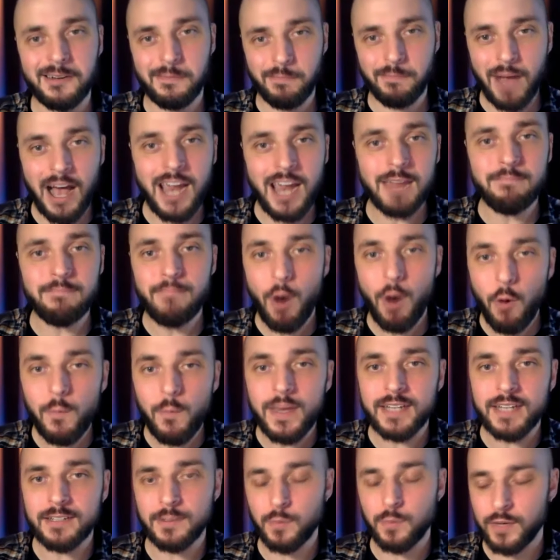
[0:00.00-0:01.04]

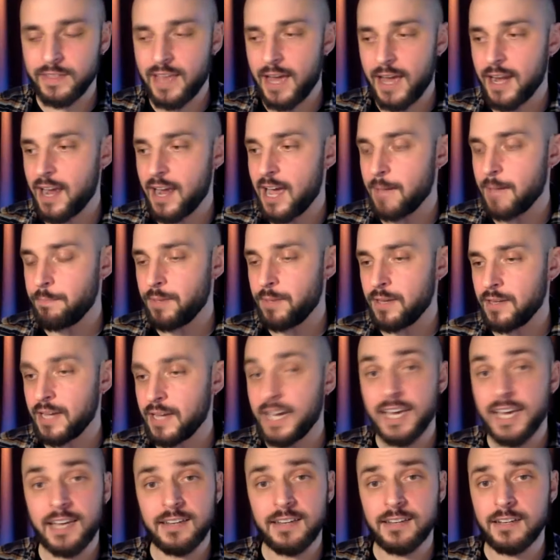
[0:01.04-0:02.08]
moment when that happened,
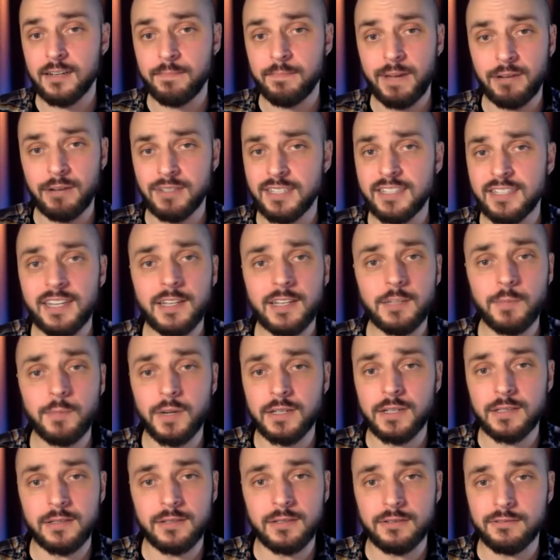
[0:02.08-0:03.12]
I had about 6
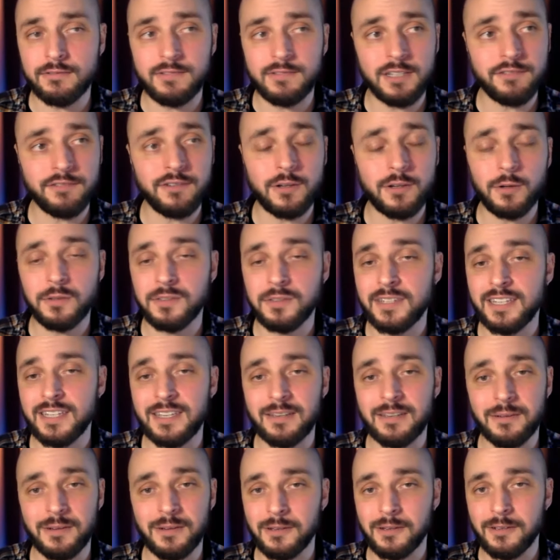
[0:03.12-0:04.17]
months of
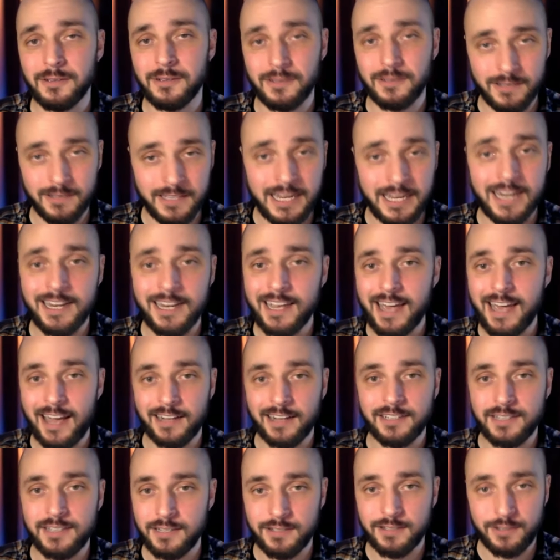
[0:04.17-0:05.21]
difficulty gaining
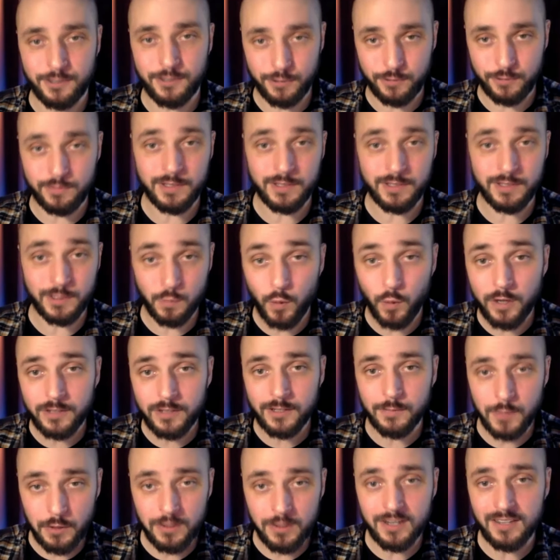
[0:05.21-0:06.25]
access to this one
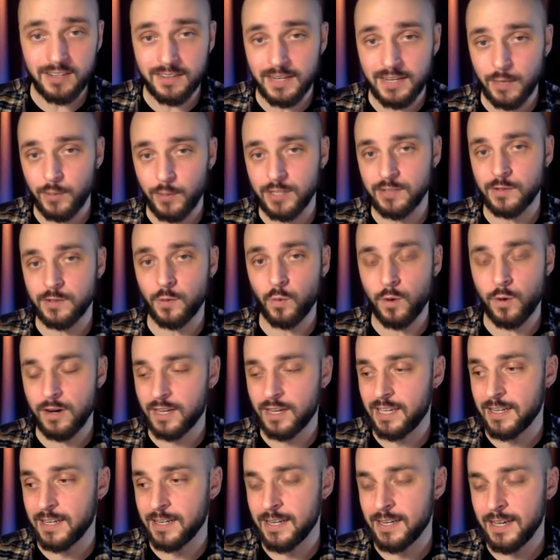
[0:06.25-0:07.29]
community that I wanted to work
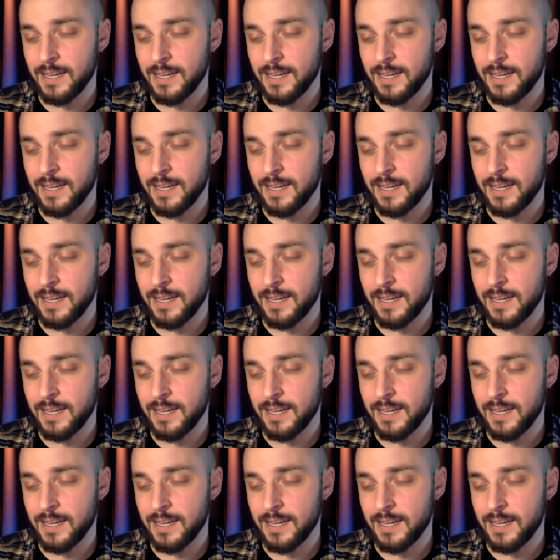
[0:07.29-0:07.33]
in.